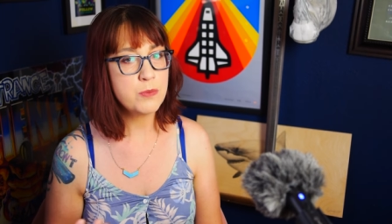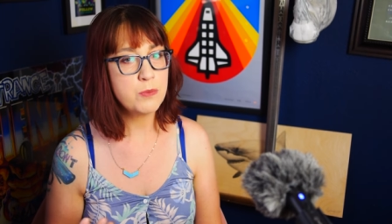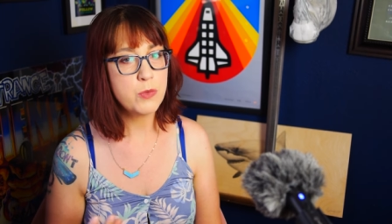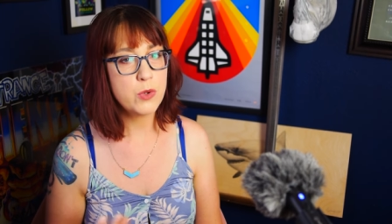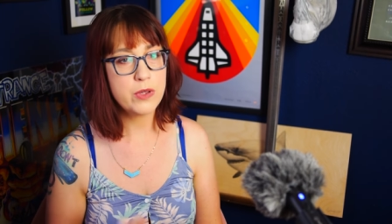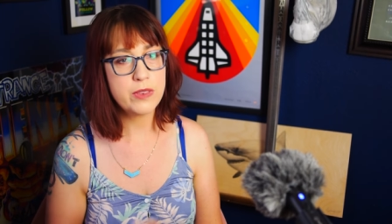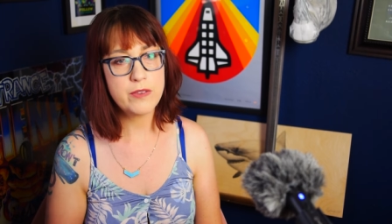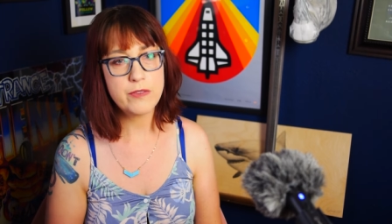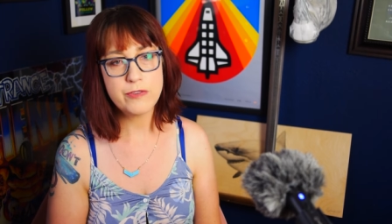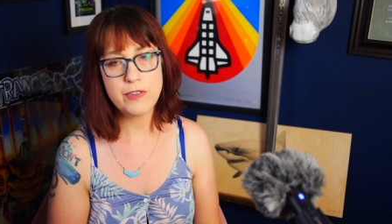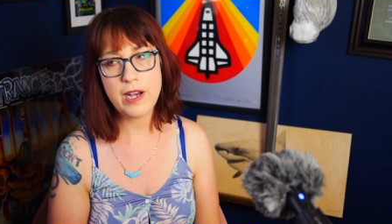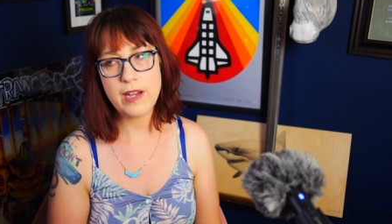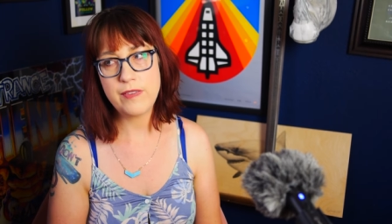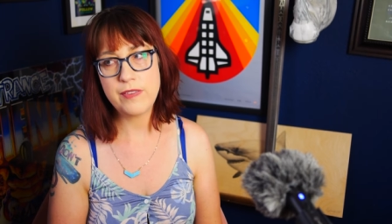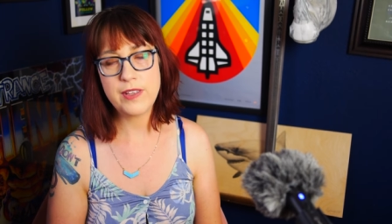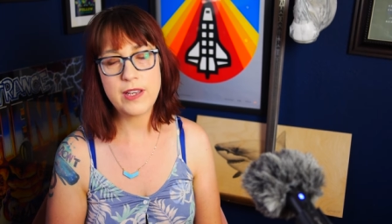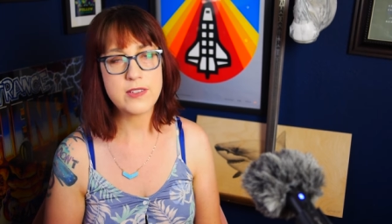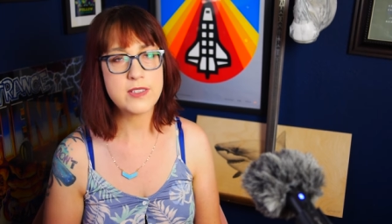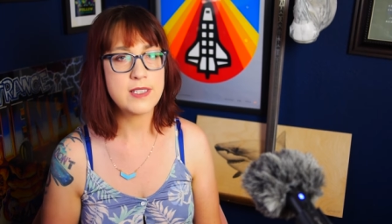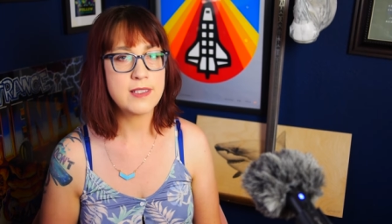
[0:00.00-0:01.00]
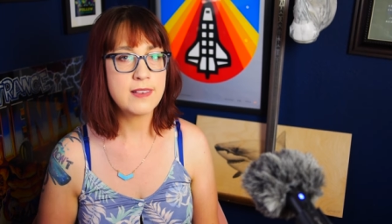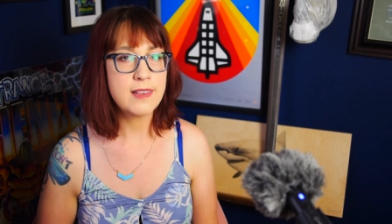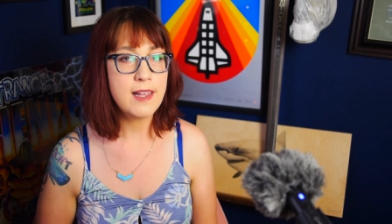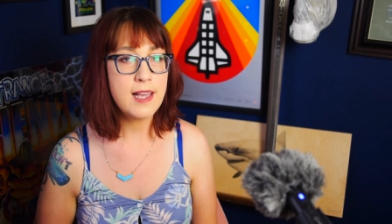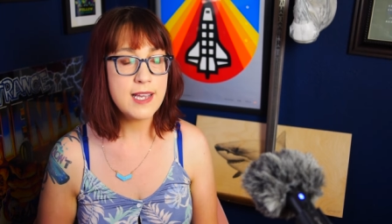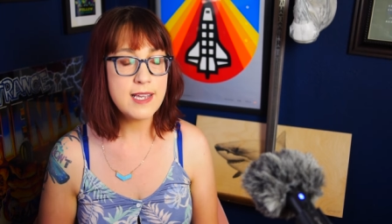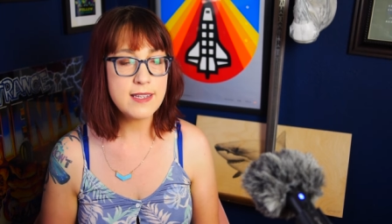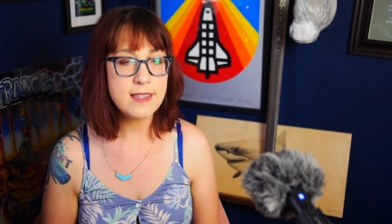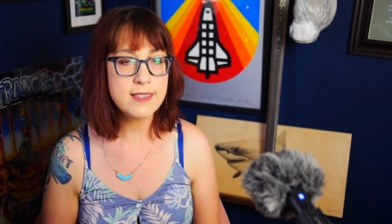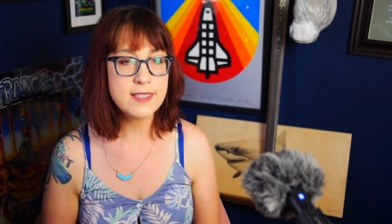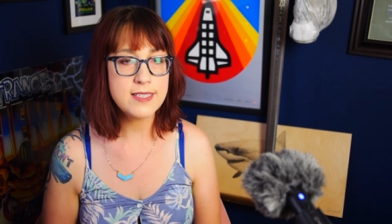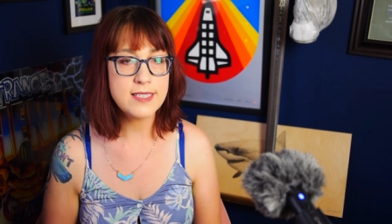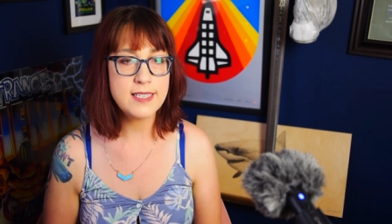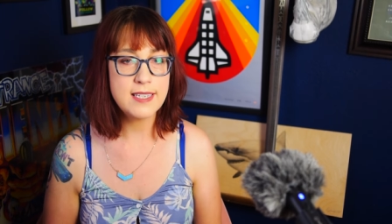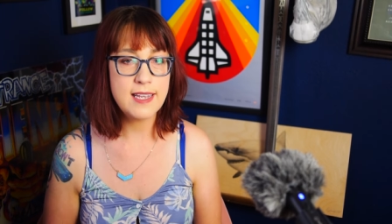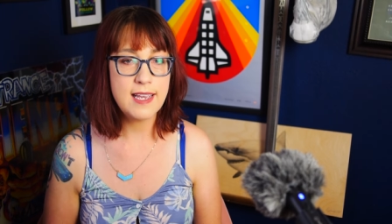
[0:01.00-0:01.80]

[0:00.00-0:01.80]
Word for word: more than 5,000 likes.